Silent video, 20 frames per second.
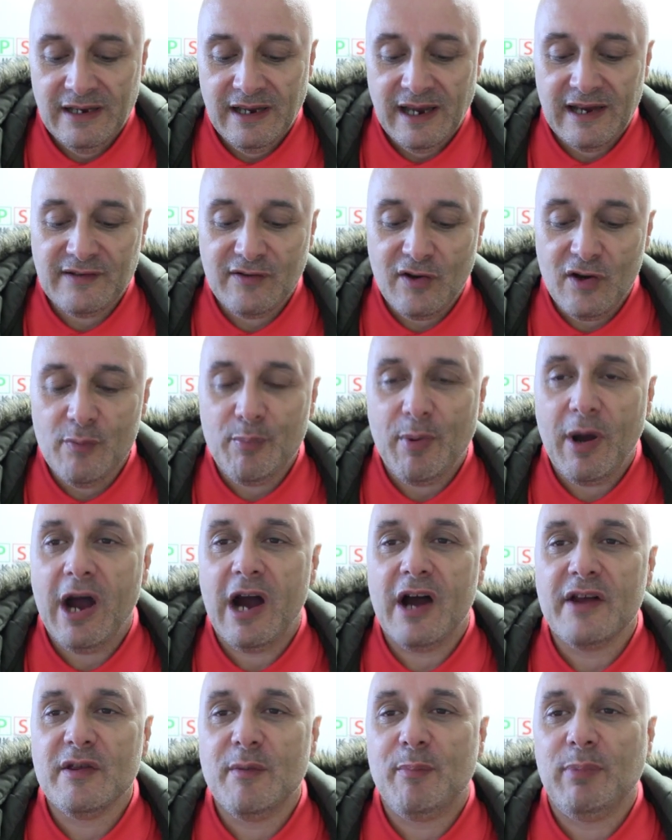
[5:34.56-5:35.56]
It's all
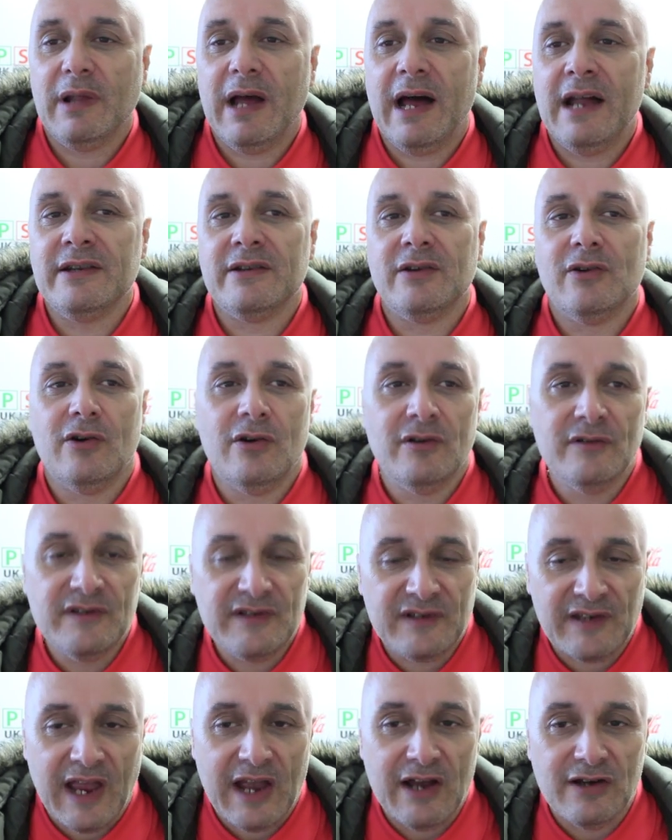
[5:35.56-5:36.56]
part of the plan.
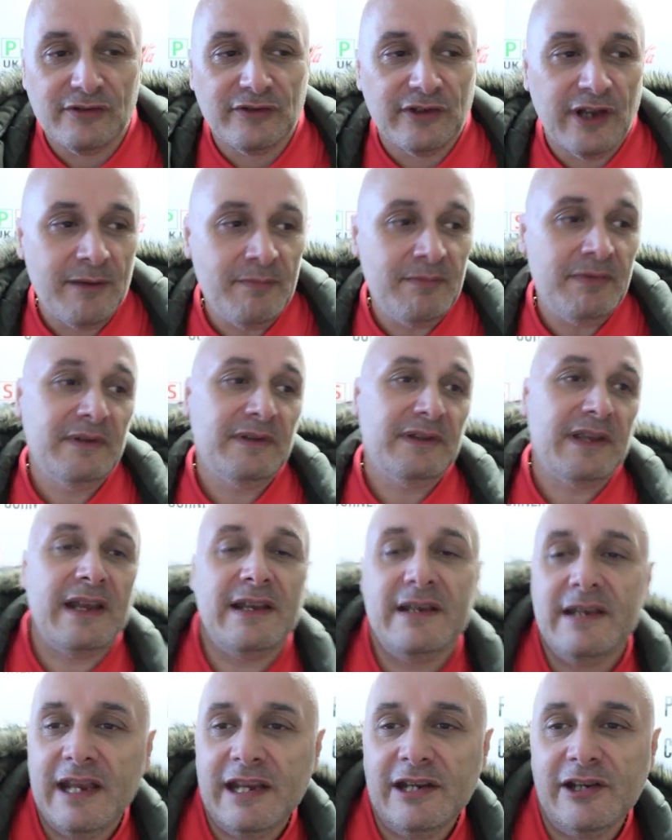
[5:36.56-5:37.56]
Unsettle them,
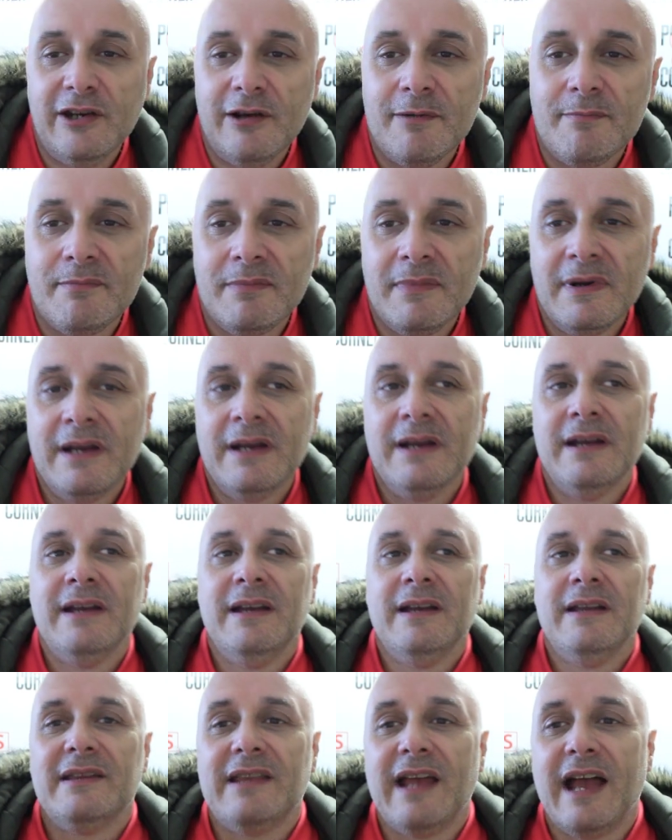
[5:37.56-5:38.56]
then nick them.
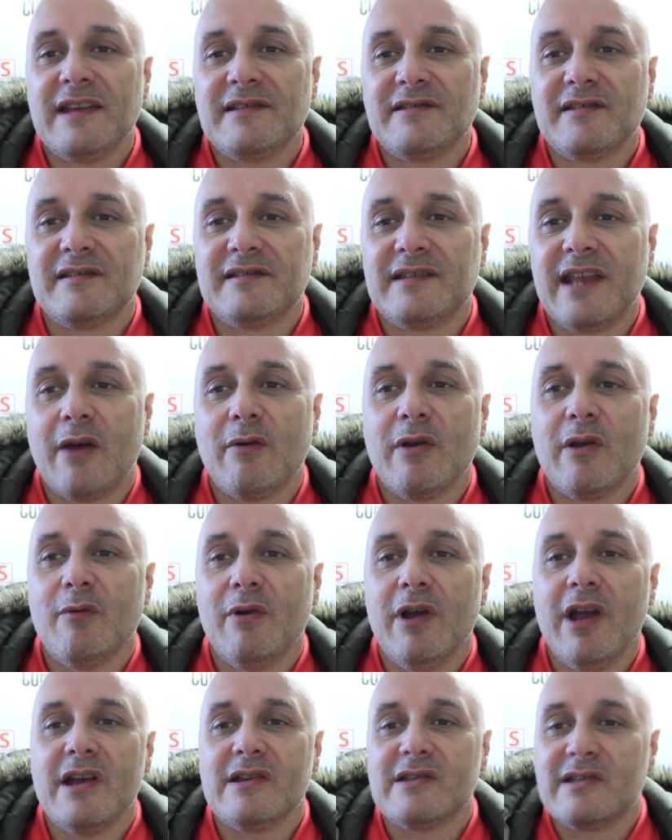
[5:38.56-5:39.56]
That's just how it
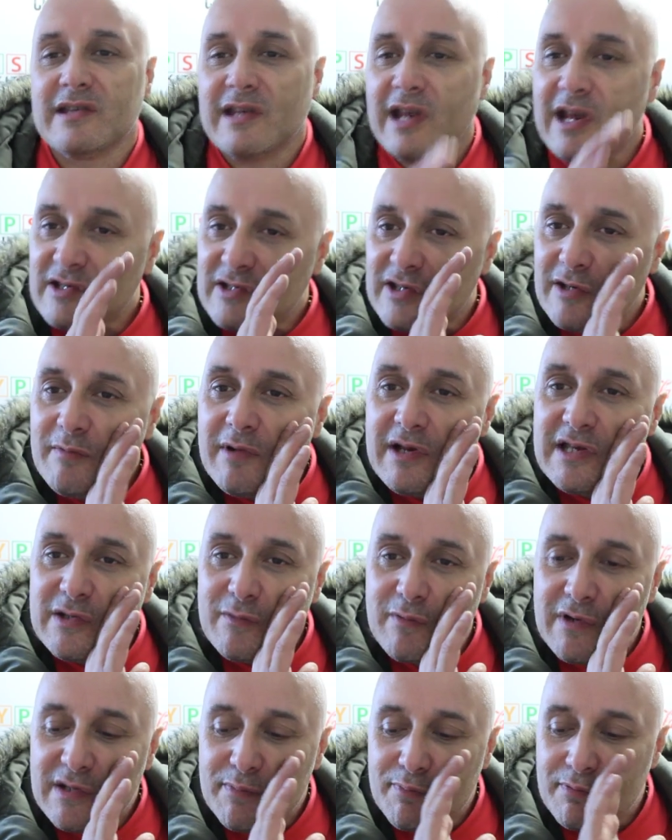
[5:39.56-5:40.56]
works. to get somebody to
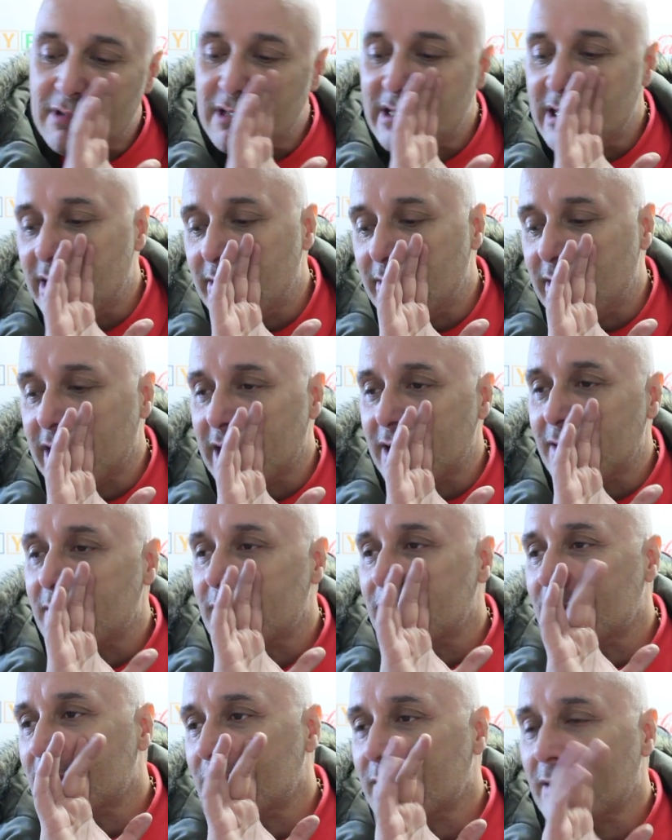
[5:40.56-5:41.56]
whisper in their
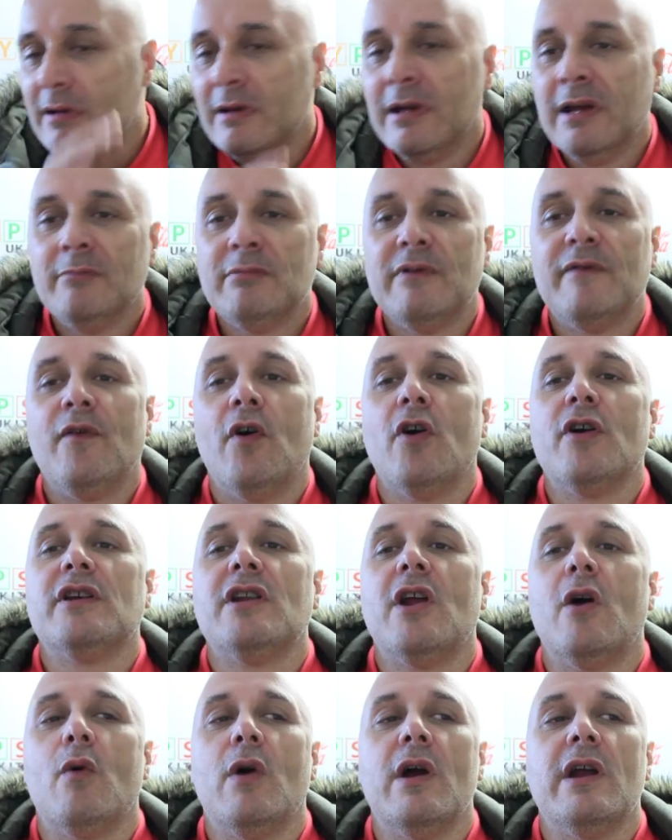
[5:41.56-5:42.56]
ear. Before you
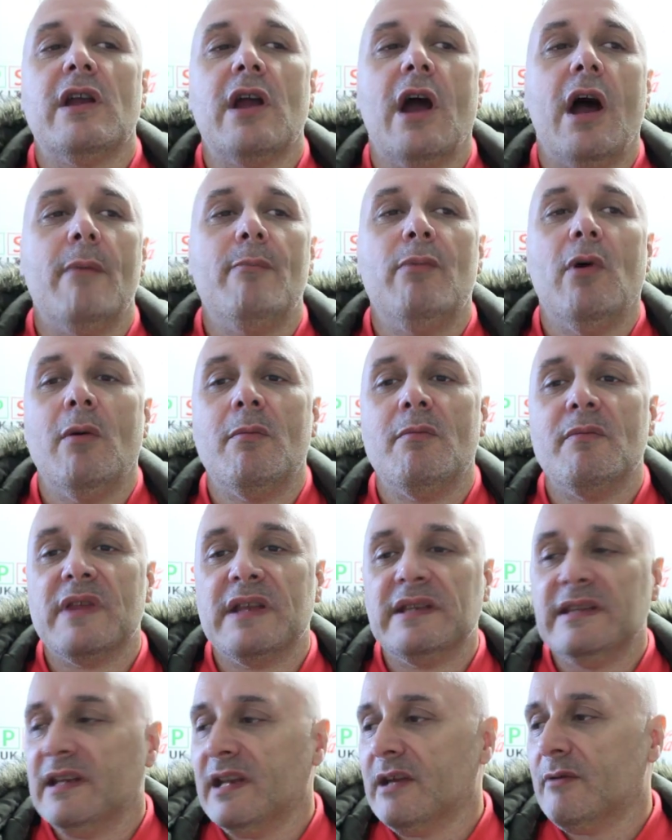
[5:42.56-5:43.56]
know where you are, bum. They
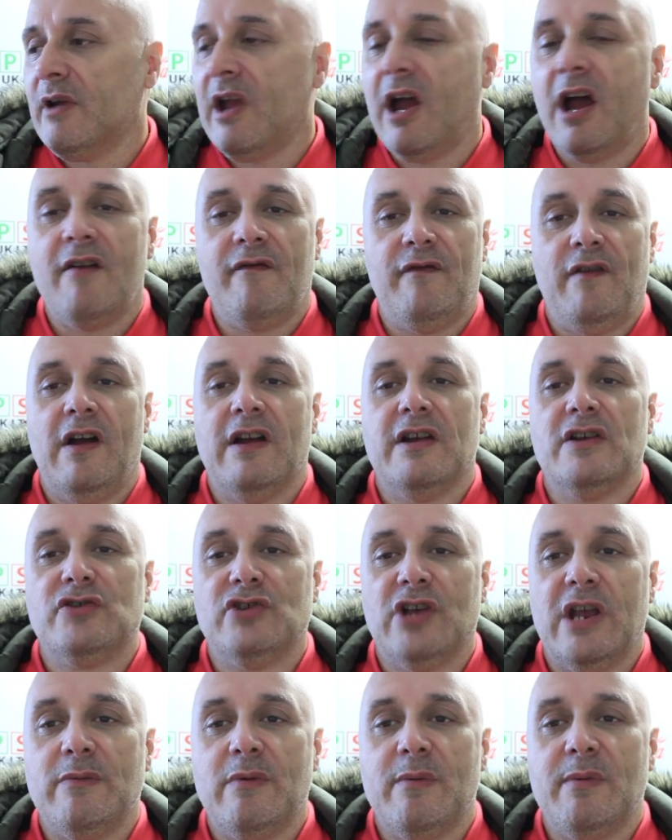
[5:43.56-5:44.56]
did it with our fighter,
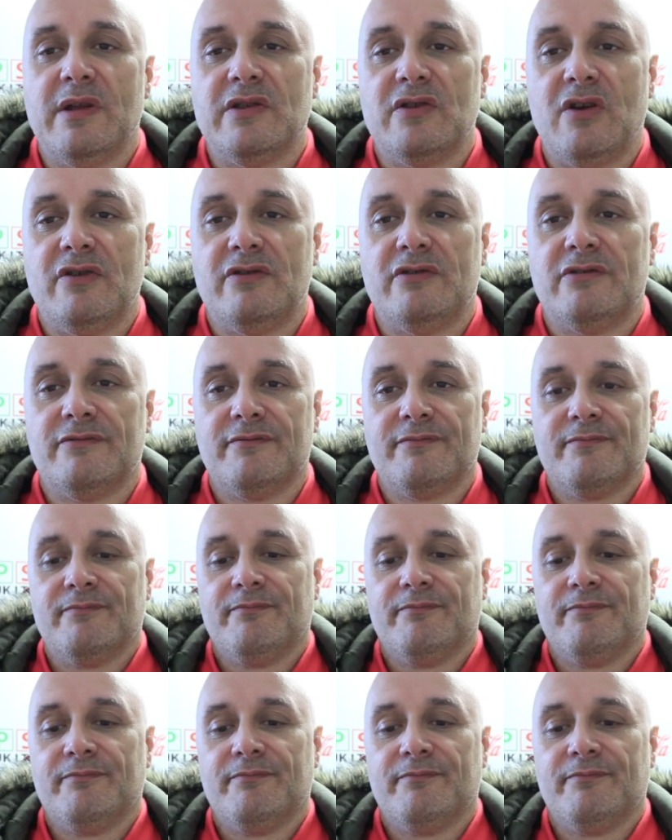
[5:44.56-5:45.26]
Jamie McDonnell.